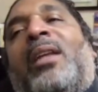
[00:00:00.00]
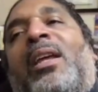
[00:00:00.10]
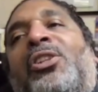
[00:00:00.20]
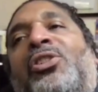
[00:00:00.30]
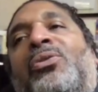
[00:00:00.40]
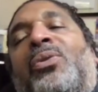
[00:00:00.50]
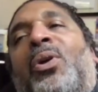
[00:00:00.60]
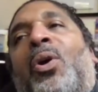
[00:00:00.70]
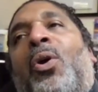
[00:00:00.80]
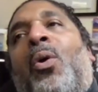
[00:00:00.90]
issue
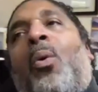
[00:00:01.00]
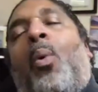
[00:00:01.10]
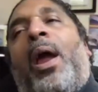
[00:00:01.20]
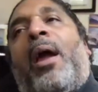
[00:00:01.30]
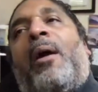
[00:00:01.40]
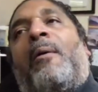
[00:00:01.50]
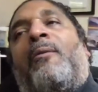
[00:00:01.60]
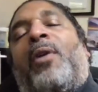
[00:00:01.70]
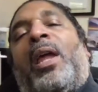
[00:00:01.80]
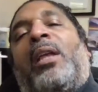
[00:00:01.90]
where,
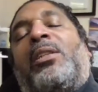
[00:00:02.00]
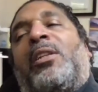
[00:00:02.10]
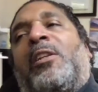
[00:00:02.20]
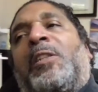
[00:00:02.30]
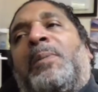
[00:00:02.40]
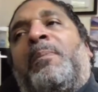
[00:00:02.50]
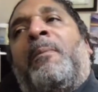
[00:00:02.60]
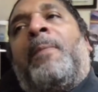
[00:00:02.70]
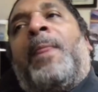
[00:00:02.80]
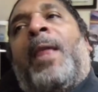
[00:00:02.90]
for instance,
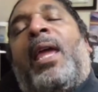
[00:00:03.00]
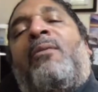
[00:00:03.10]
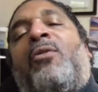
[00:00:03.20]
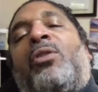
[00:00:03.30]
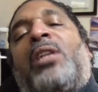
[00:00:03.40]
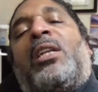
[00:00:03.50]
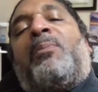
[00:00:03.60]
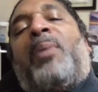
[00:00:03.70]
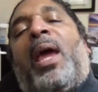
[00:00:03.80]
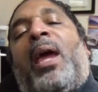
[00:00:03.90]
if you
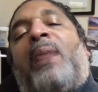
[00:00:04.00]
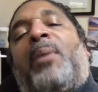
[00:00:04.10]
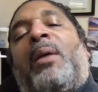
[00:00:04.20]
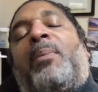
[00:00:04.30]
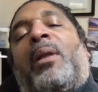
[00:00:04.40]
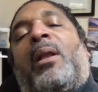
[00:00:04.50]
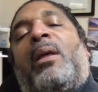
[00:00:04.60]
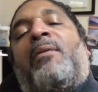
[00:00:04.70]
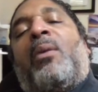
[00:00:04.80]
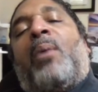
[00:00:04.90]
just pay people a
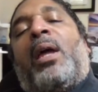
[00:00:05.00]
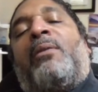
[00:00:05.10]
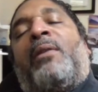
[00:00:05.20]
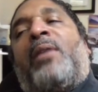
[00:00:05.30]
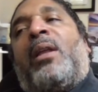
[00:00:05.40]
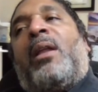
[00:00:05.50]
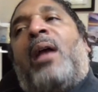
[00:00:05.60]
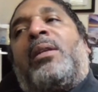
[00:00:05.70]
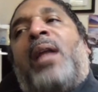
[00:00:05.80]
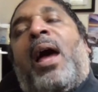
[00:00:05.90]
living wage,
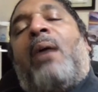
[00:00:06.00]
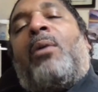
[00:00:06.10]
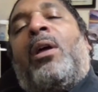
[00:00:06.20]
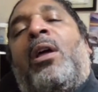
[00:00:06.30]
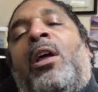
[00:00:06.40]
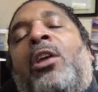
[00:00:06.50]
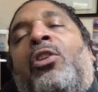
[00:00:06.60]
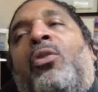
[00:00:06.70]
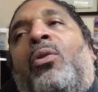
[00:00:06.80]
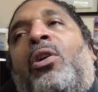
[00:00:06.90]
$15 an hour,
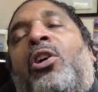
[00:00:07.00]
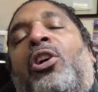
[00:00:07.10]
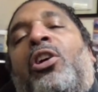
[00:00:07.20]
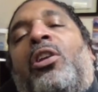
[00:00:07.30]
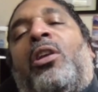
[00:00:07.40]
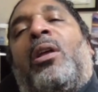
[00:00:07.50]
you could